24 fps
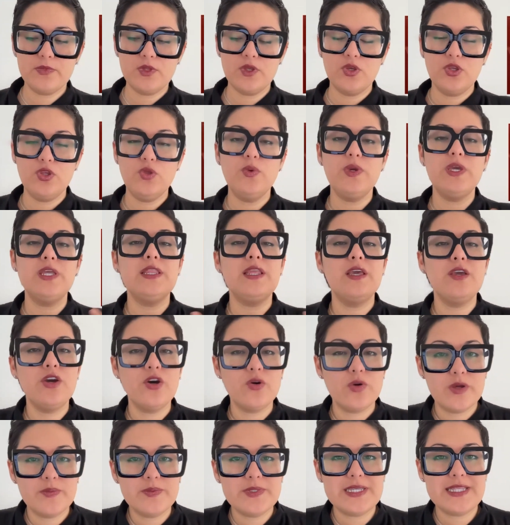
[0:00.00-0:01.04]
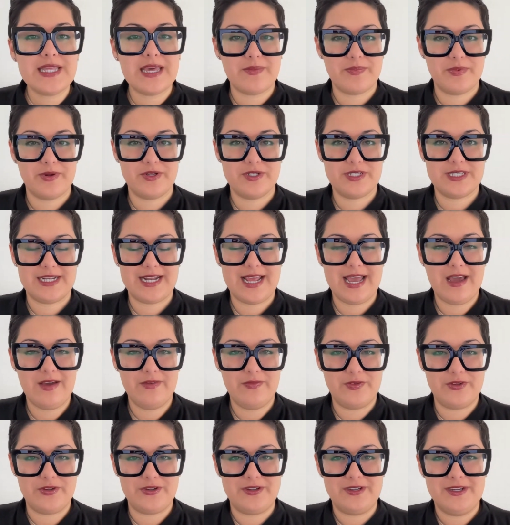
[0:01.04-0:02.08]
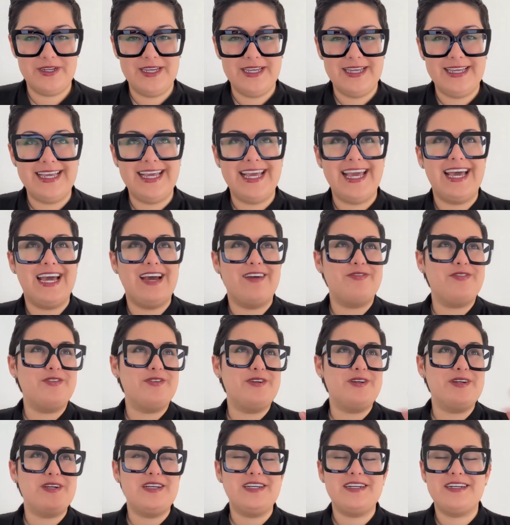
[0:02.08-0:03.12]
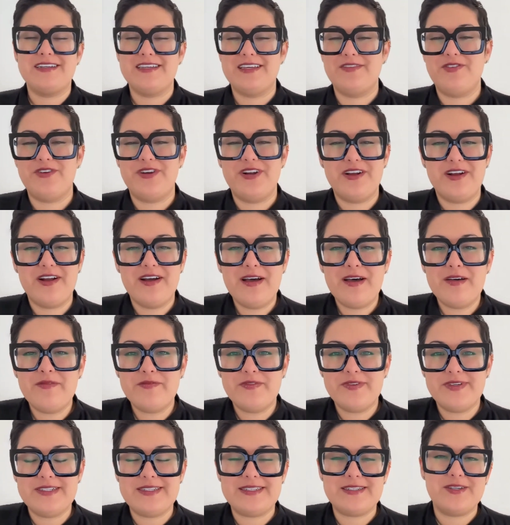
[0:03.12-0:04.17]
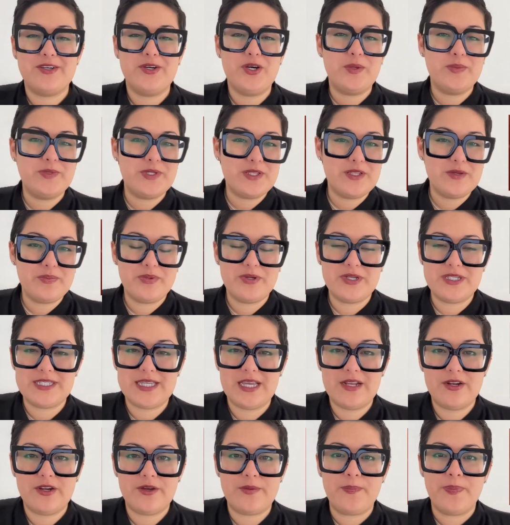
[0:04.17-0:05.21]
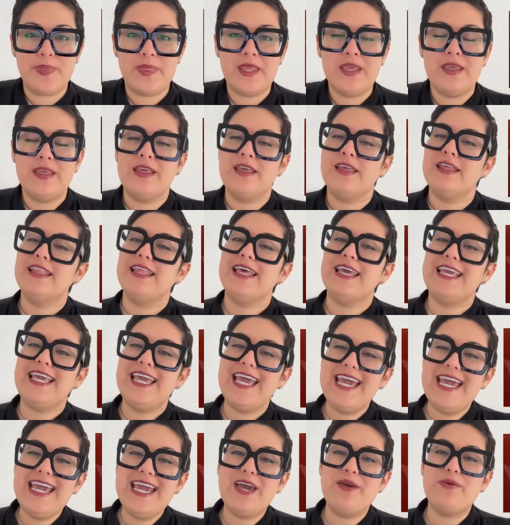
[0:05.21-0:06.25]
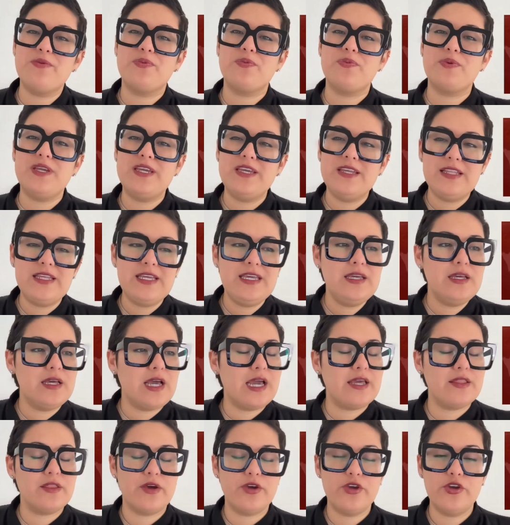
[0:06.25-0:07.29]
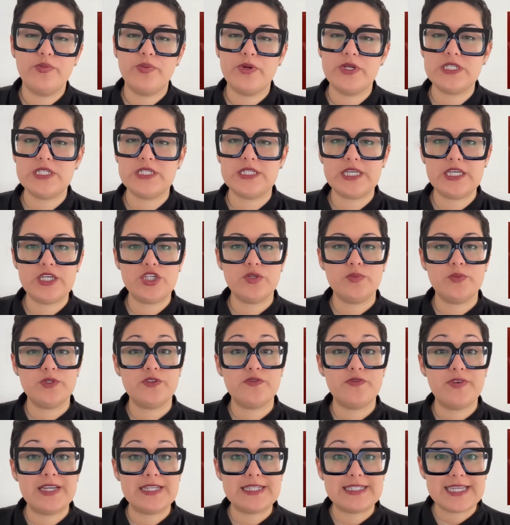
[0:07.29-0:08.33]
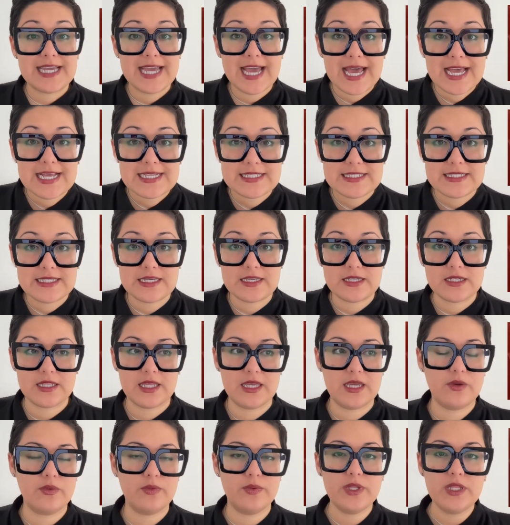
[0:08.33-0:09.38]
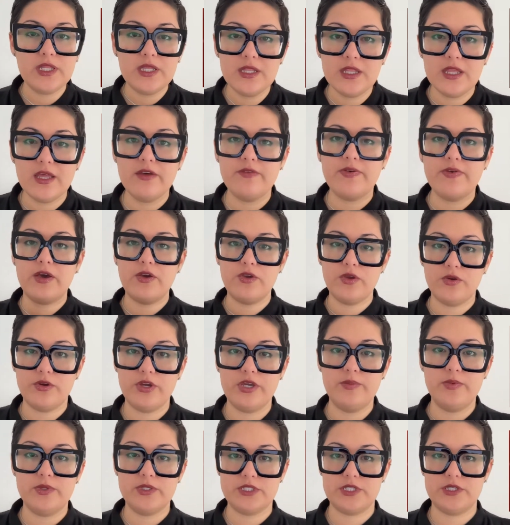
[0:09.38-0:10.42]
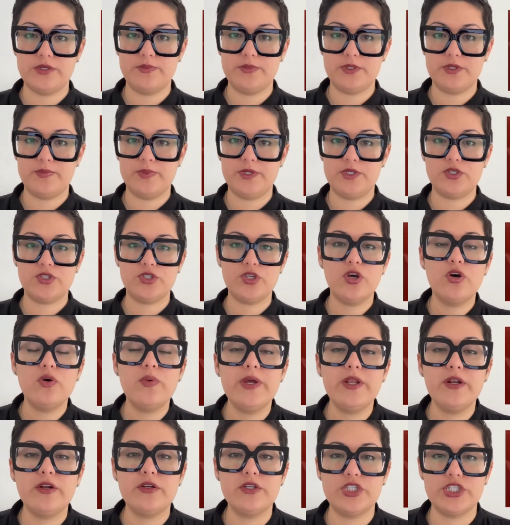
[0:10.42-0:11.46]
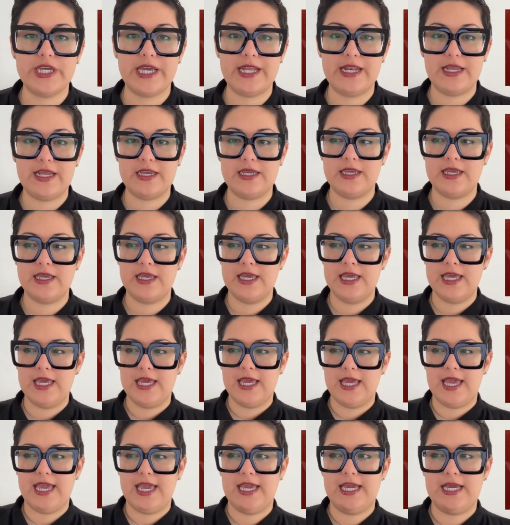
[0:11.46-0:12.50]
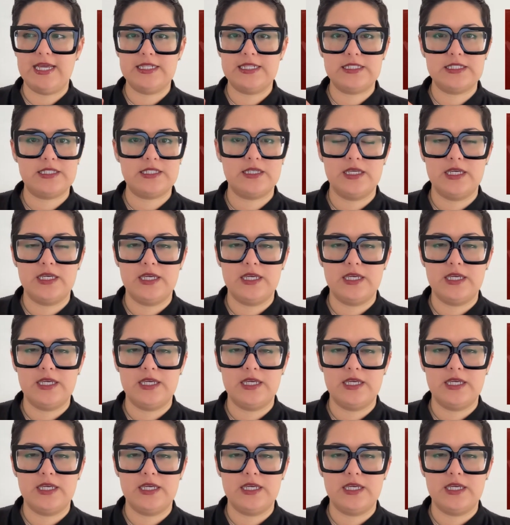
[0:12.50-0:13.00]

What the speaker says: You can then go up to that person if you're at a conference, go up to the presenter like, hey, I thought your presentation was fantastic. Like, I really love how you're able to be so energetic and